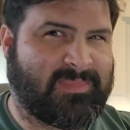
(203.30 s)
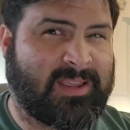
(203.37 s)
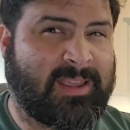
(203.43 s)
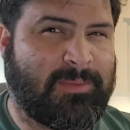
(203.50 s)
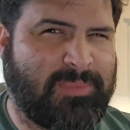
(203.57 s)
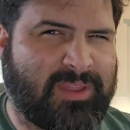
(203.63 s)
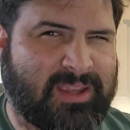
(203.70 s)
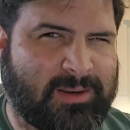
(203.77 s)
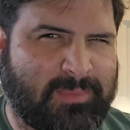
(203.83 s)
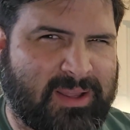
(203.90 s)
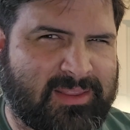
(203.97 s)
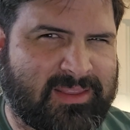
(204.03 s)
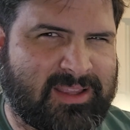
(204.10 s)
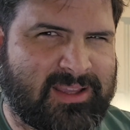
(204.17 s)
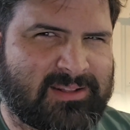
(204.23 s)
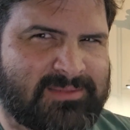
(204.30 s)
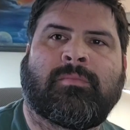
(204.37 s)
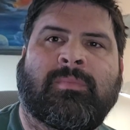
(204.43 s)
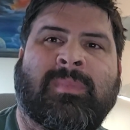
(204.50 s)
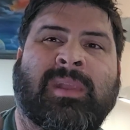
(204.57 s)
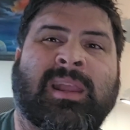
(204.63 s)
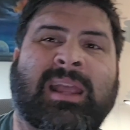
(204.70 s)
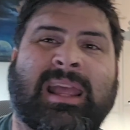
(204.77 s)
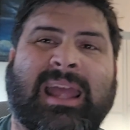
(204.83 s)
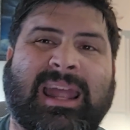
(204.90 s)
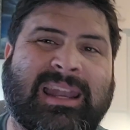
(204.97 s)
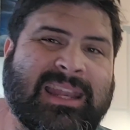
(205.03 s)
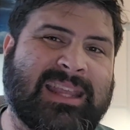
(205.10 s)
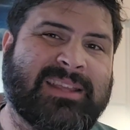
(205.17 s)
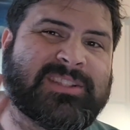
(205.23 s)
Keep thinking about that.
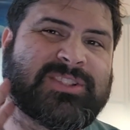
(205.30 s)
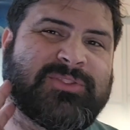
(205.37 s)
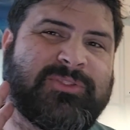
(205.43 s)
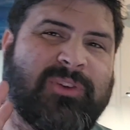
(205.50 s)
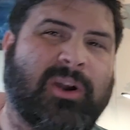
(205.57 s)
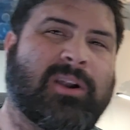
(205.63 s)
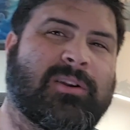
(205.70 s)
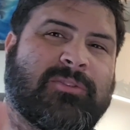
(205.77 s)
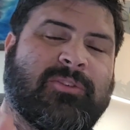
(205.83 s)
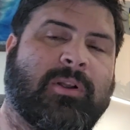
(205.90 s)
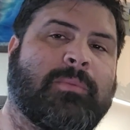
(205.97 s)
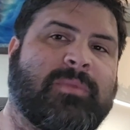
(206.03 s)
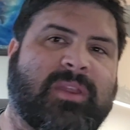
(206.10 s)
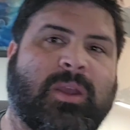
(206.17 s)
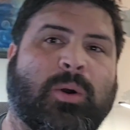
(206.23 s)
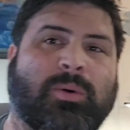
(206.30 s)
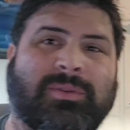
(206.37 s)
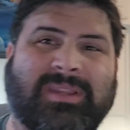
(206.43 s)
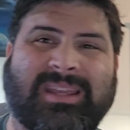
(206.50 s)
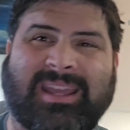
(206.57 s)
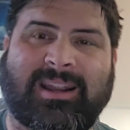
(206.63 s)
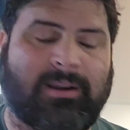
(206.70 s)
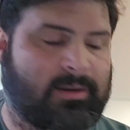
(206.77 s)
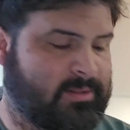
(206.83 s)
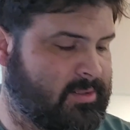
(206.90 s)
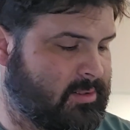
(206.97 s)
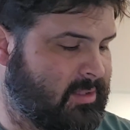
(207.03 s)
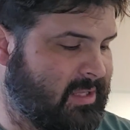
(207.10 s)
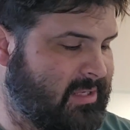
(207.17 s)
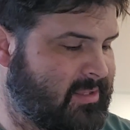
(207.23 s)
And he is far from the only
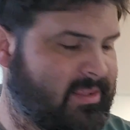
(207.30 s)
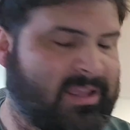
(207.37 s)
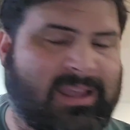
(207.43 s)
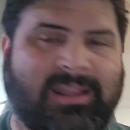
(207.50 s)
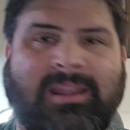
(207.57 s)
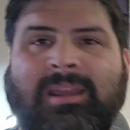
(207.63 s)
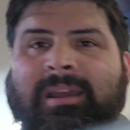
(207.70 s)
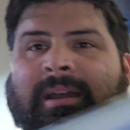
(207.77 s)
character like that.